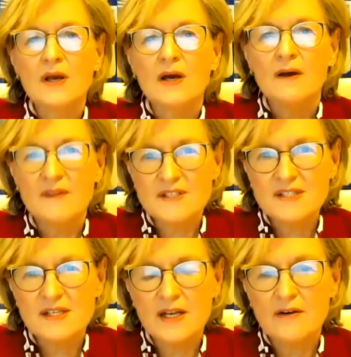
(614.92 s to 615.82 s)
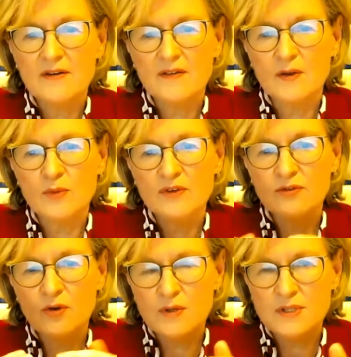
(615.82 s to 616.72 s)
And this is an area that we
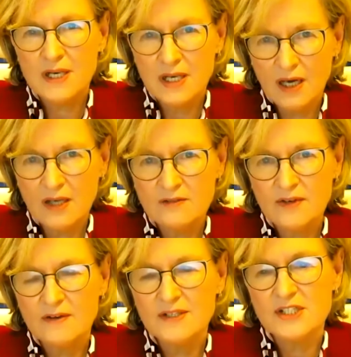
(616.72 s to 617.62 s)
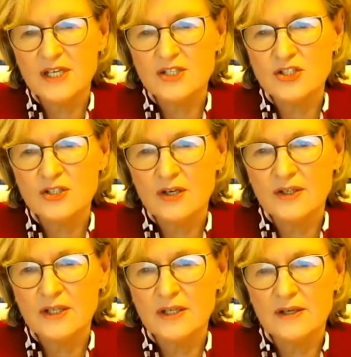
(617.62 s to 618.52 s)
focus a lot of our attention on
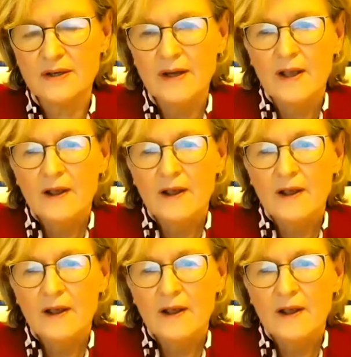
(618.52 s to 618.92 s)
here.